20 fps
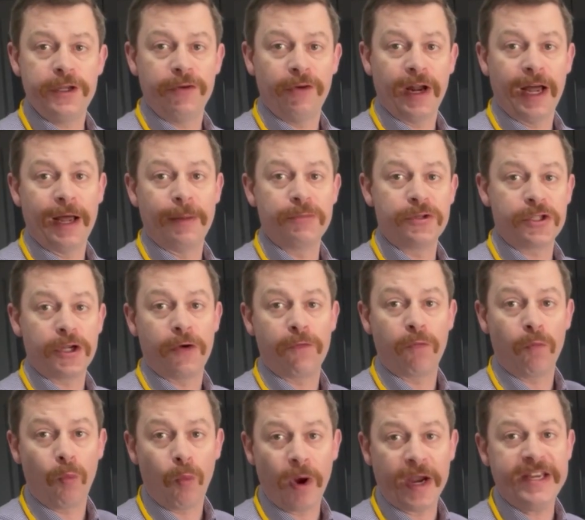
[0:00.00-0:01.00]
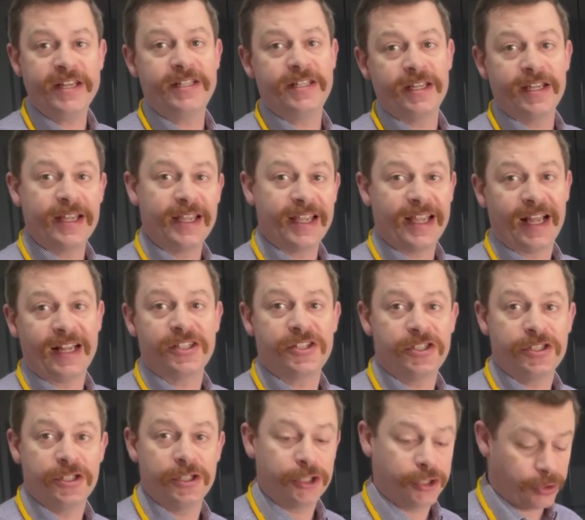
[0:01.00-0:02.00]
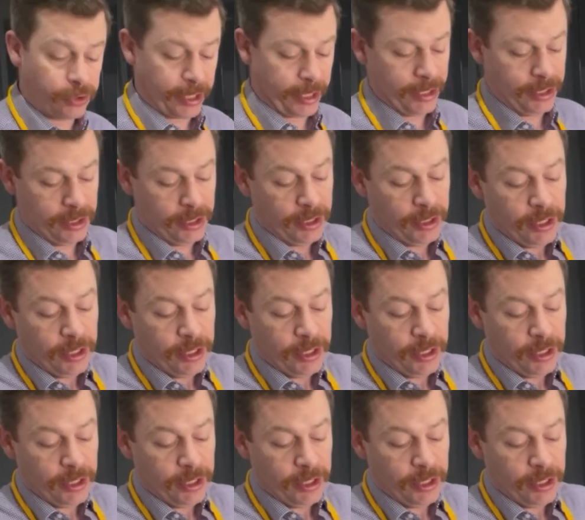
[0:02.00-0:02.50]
grams of white caster sugar.